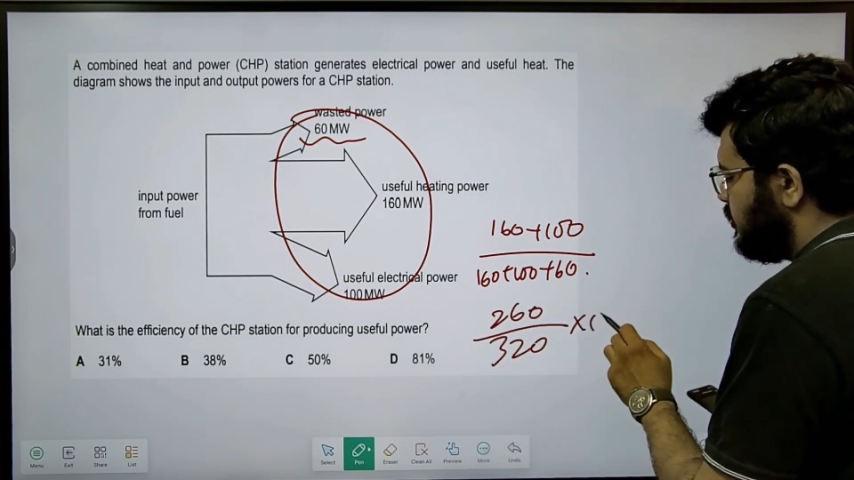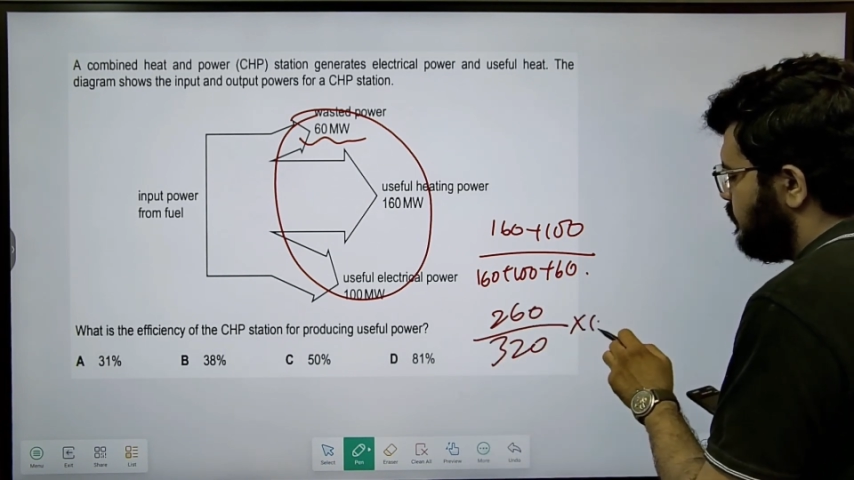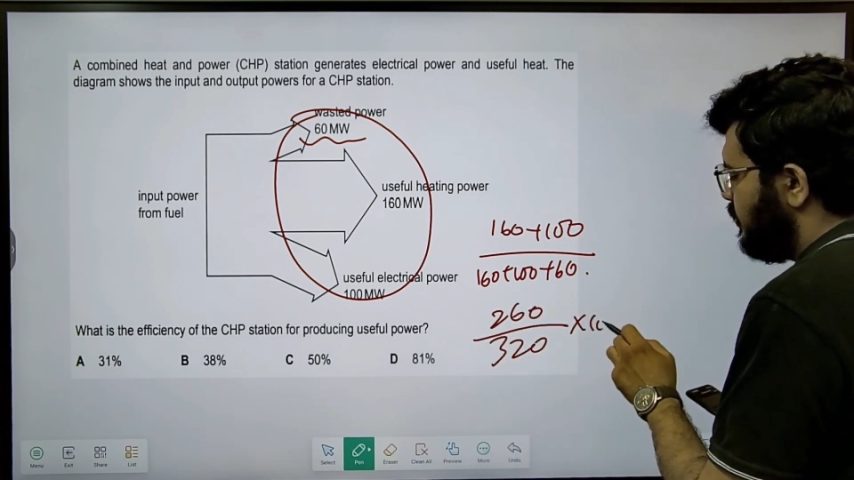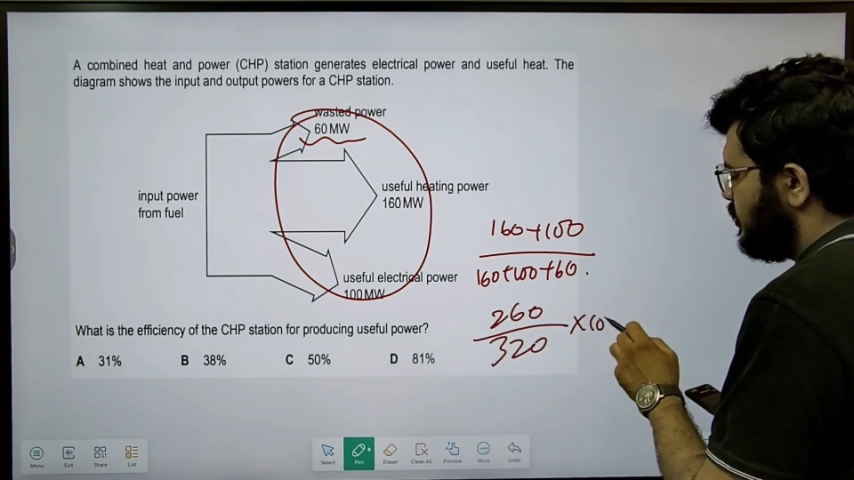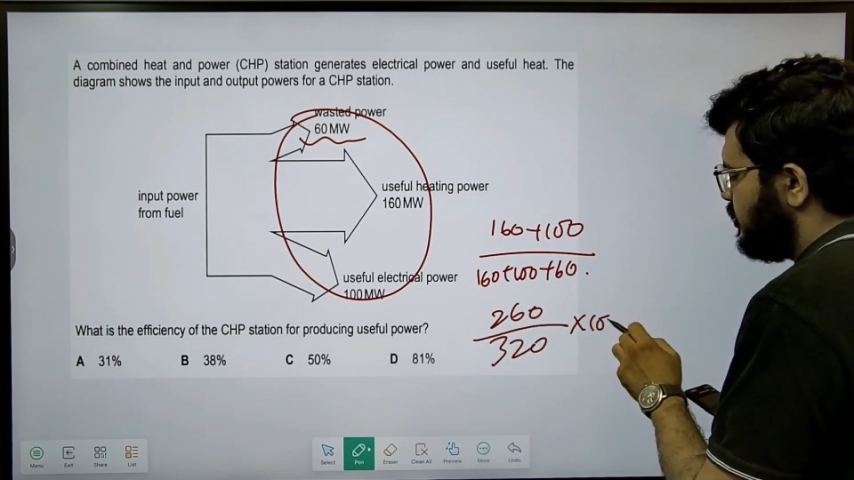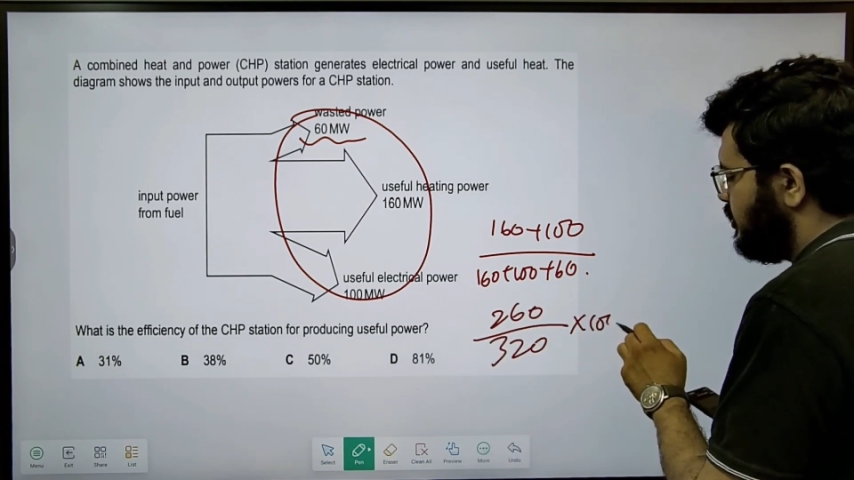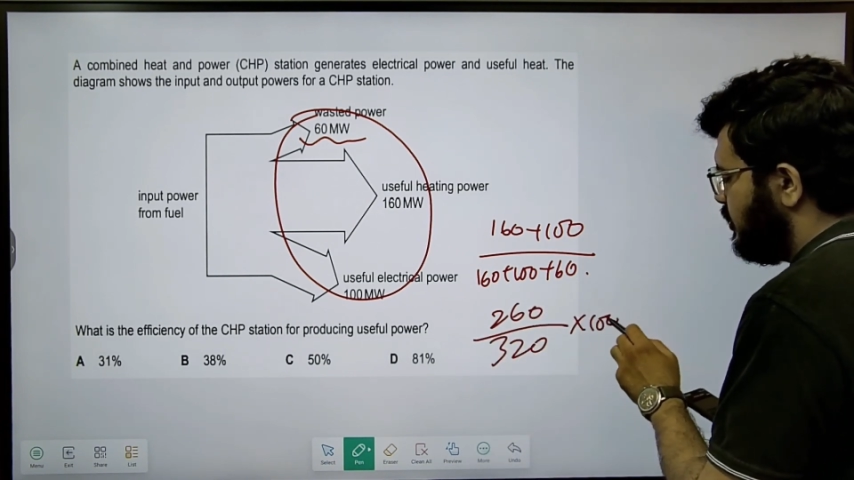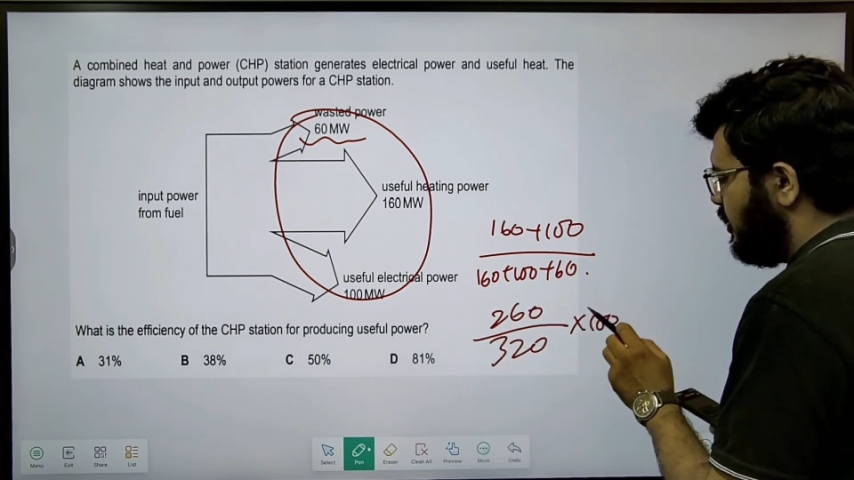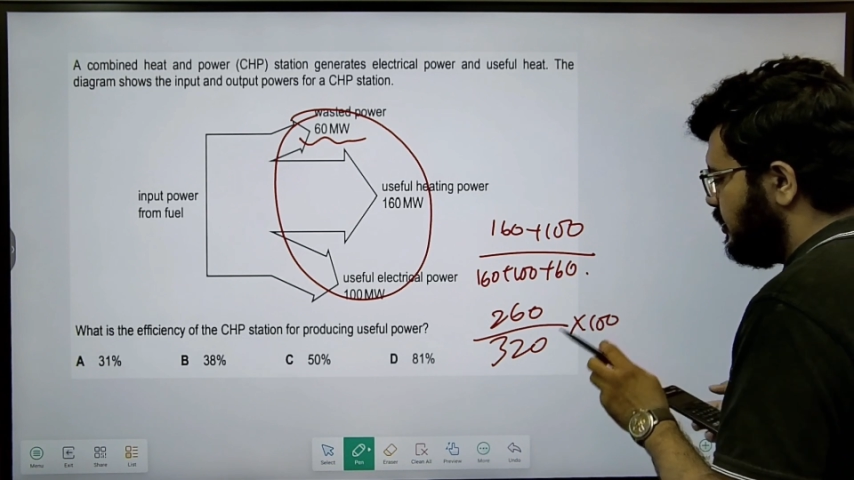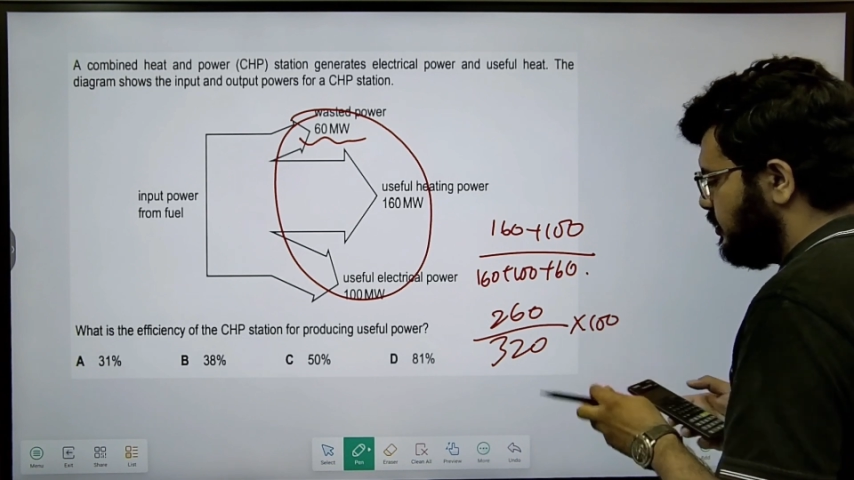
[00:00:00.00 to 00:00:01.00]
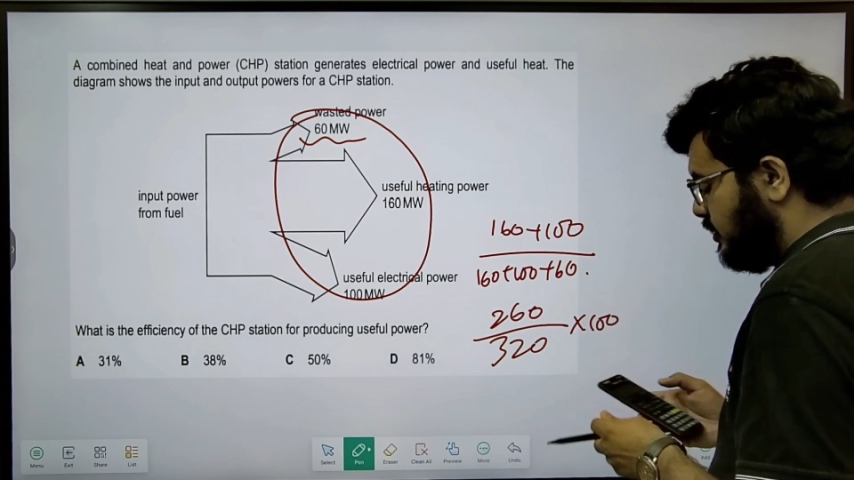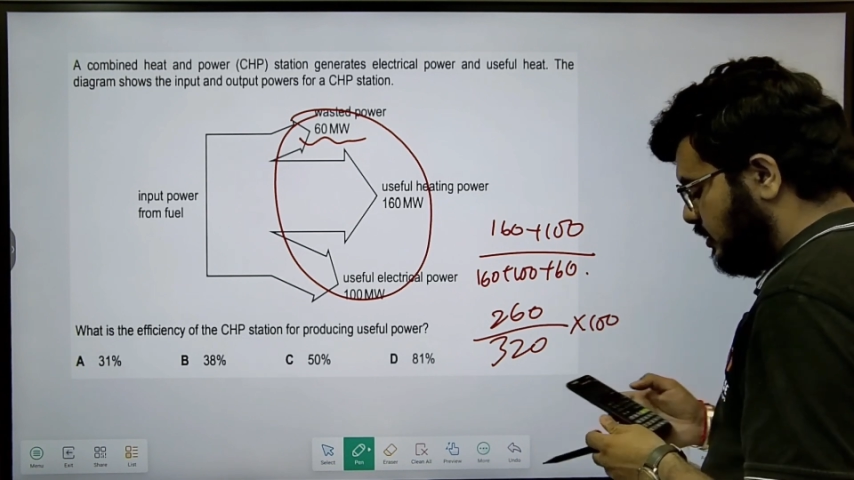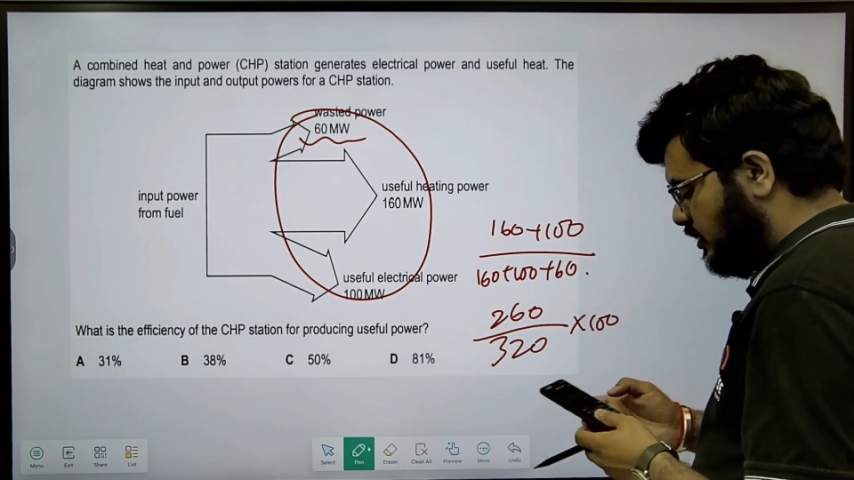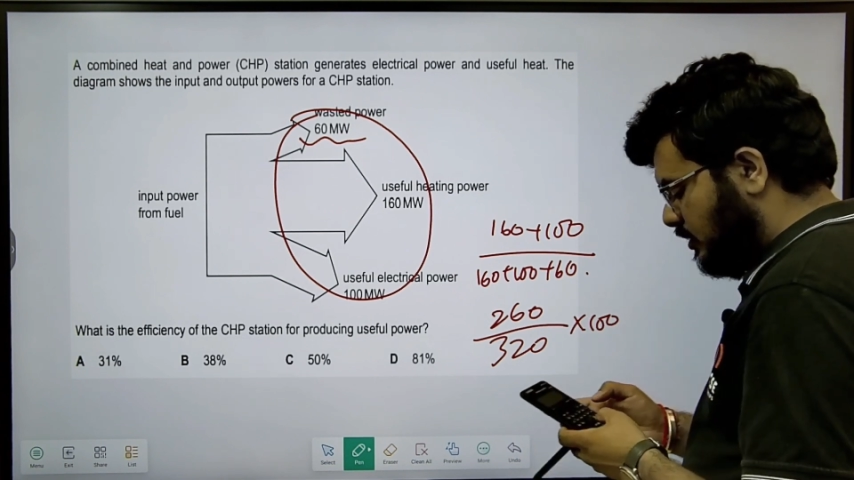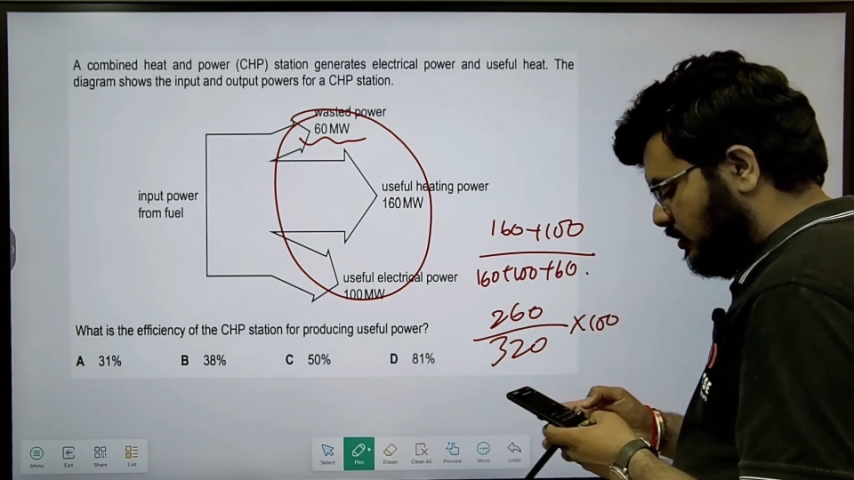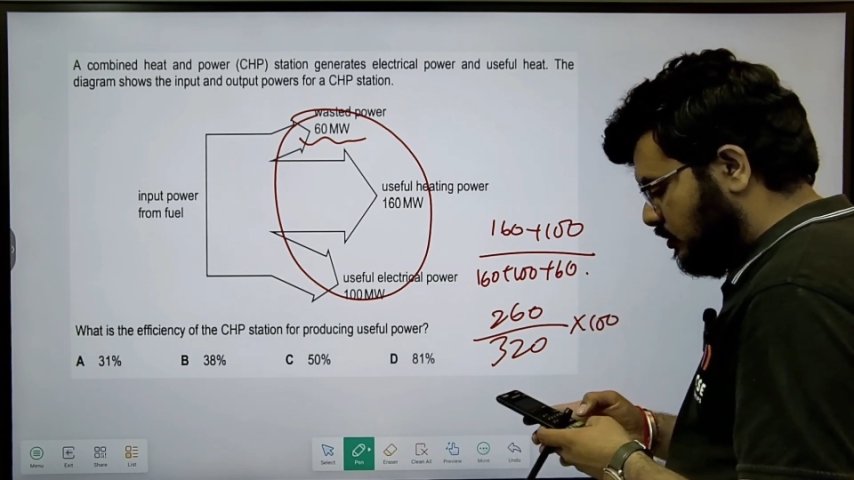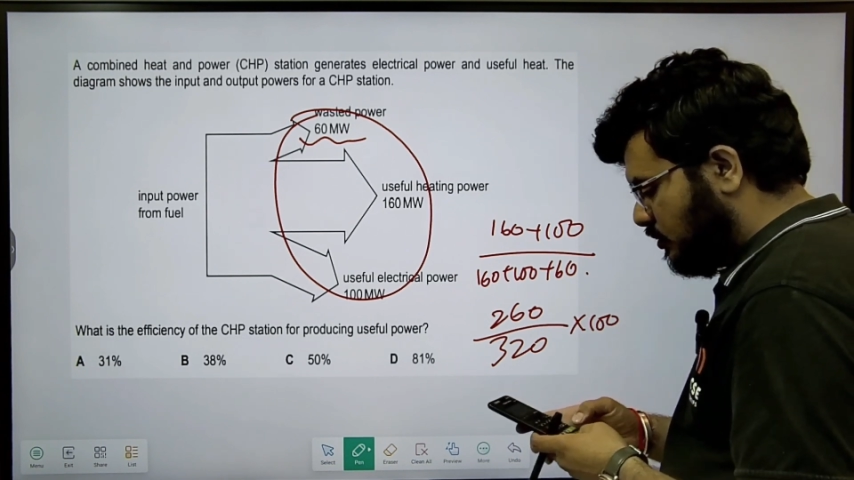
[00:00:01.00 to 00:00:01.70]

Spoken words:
percentage. So